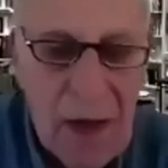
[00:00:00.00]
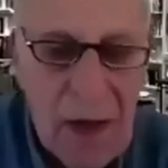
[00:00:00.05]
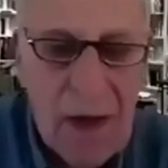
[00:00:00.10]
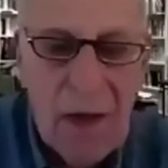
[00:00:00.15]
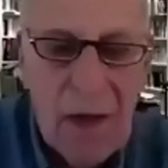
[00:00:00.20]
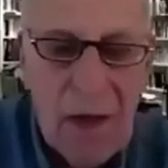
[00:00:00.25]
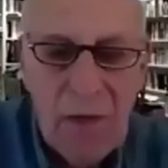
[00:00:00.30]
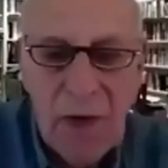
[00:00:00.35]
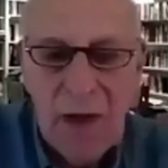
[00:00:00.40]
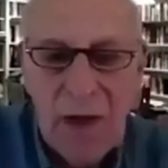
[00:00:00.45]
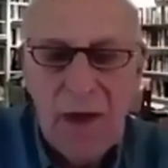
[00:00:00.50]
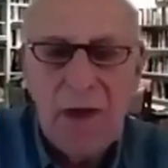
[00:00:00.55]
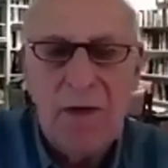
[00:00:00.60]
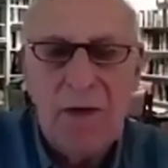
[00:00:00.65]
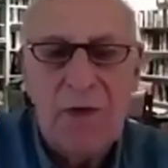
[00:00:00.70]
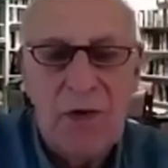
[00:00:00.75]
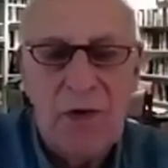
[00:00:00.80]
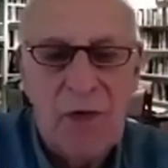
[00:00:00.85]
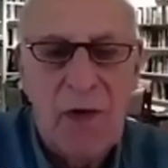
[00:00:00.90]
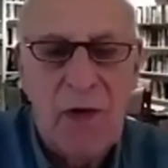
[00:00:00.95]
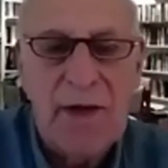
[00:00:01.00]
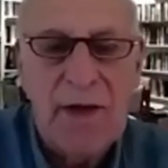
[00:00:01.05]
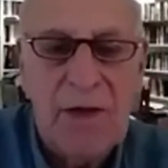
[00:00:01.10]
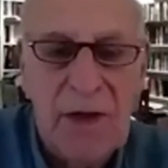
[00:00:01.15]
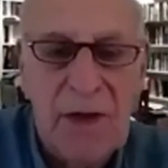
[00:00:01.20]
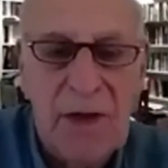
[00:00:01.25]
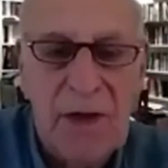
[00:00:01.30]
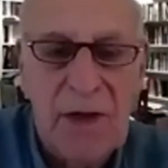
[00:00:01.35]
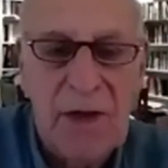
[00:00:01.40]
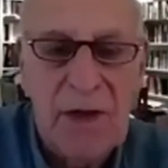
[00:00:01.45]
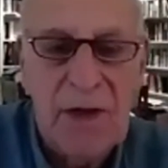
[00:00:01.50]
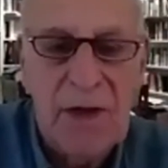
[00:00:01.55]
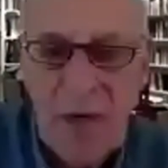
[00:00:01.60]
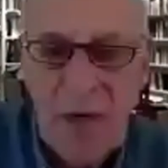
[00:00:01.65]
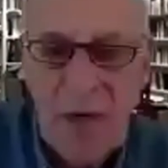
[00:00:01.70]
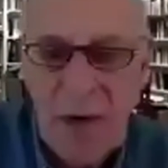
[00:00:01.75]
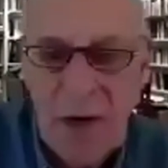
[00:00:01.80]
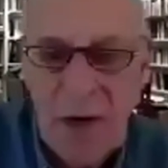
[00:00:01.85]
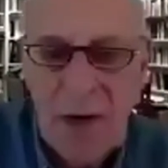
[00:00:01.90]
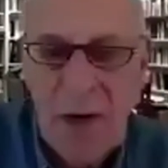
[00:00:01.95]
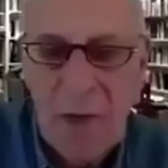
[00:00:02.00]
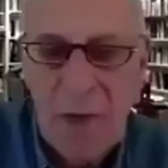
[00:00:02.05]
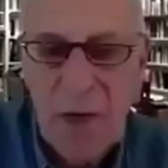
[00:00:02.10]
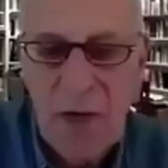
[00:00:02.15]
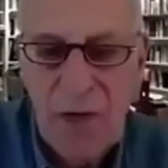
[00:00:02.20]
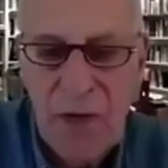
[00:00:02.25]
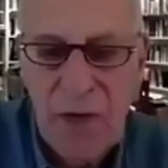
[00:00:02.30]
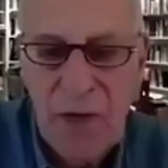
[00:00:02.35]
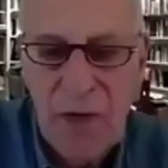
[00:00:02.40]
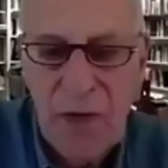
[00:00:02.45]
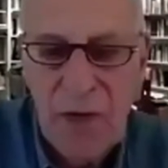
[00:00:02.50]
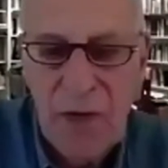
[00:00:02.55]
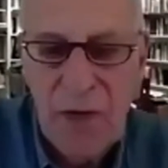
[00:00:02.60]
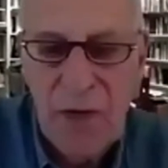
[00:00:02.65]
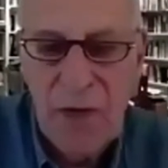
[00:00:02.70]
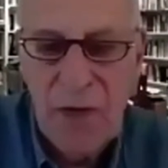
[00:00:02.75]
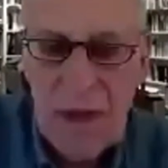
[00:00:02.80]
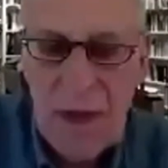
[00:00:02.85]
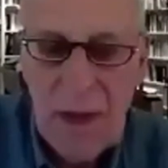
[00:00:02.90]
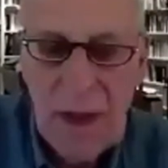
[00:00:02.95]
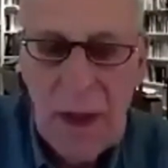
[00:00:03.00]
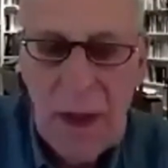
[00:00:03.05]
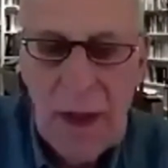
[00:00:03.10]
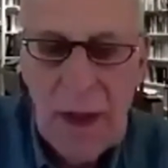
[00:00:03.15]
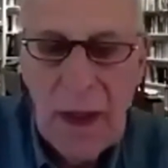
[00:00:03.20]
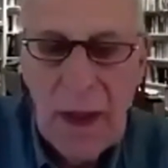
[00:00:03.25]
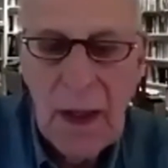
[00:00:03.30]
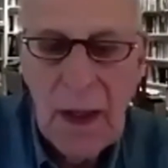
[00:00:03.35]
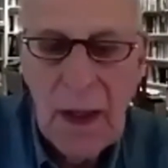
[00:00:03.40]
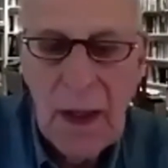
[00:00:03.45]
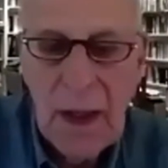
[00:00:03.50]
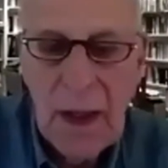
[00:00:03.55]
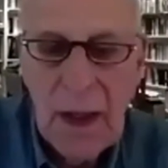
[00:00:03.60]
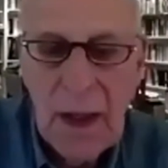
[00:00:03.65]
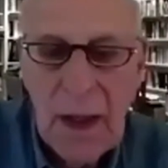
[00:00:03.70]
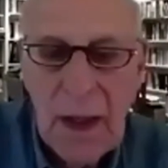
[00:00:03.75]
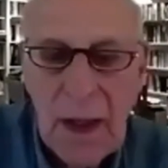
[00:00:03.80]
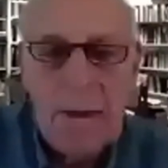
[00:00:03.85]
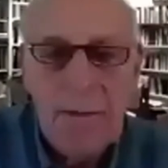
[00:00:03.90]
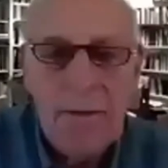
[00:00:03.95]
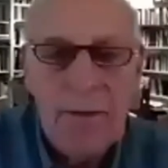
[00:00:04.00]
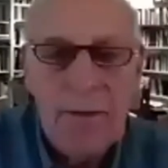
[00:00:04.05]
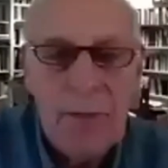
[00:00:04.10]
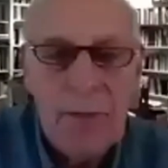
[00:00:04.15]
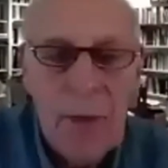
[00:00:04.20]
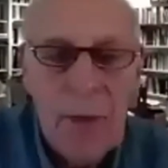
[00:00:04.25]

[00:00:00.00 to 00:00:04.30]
really directed for a number of years. Well,